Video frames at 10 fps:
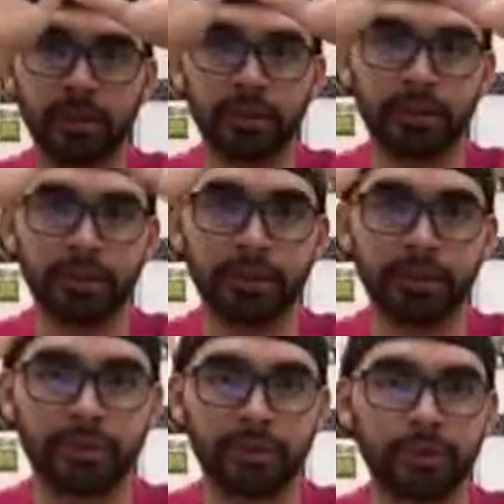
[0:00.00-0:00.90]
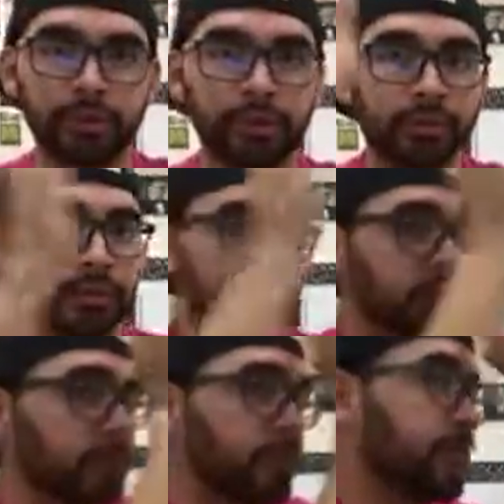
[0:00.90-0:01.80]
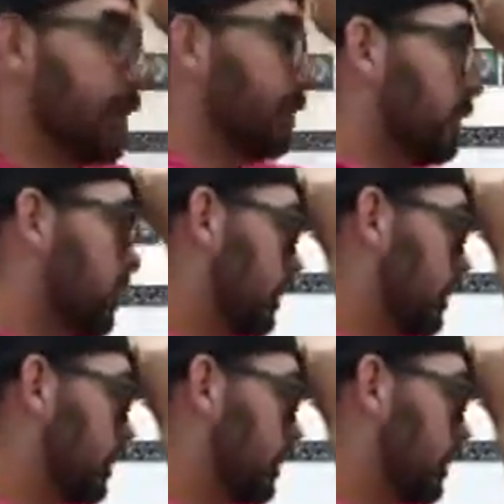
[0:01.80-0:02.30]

and wiggle your fingers. So from the side.